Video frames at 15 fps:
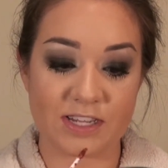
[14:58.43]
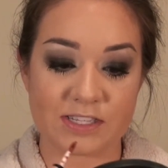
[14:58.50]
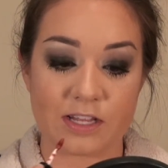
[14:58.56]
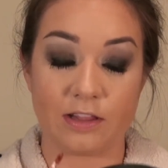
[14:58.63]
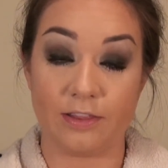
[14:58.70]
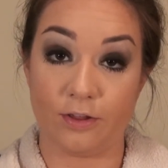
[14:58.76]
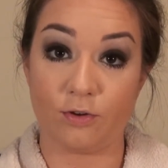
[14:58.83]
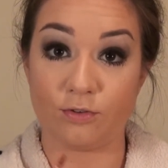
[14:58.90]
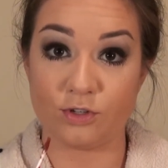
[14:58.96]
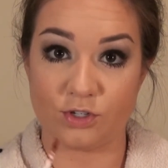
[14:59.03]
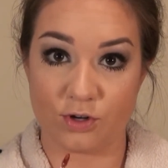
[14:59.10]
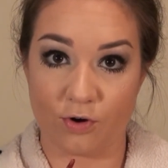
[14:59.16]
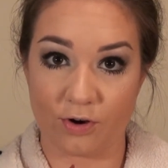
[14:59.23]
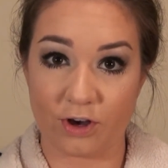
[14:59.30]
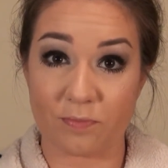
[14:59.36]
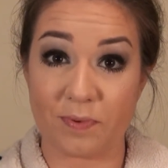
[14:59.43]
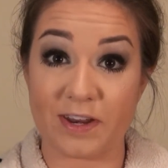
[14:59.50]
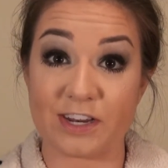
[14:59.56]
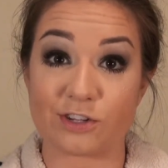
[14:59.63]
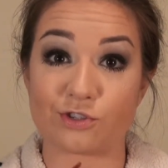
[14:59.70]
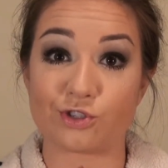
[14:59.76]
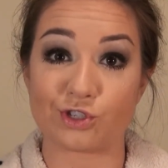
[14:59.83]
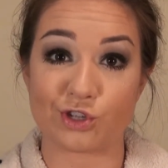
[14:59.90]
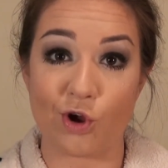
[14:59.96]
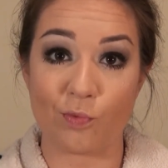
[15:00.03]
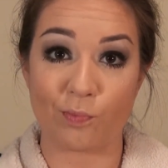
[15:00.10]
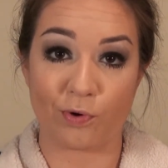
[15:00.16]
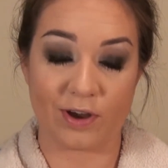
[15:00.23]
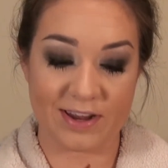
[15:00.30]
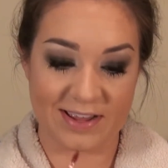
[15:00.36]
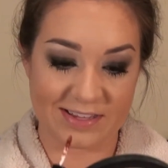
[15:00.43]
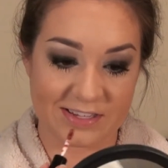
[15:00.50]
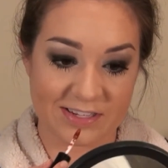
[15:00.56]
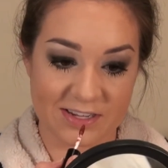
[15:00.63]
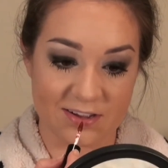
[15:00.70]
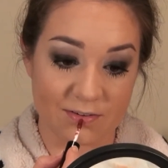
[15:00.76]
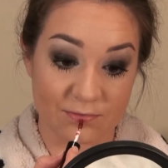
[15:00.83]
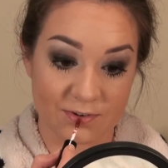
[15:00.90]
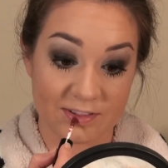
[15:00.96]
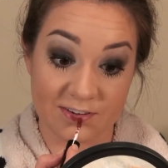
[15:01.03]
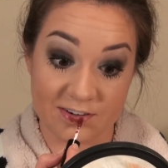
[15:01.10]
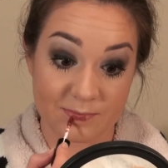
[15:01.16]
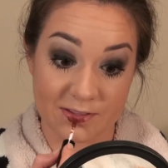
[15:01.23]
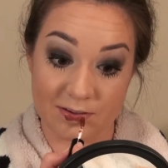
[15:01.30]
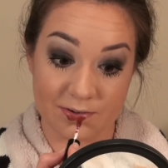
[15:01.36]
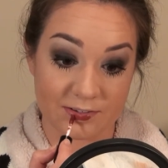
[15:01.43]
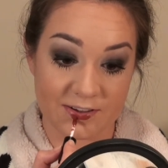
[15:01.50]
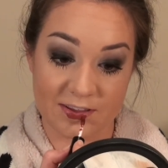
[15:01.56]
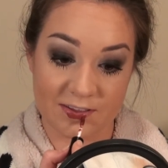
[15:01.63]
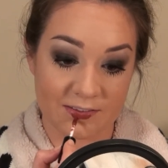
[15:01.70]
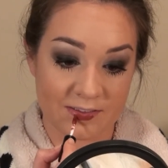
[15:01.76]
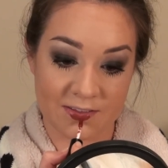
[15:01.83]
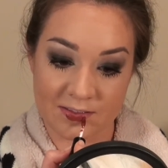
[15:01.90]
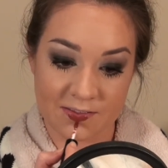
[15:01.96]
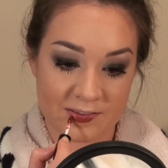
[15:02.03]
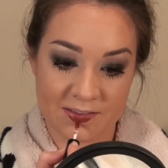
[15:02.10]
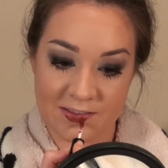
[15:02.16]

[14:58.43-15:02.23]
It's a little dark, but it is so pretty and stays on legitimately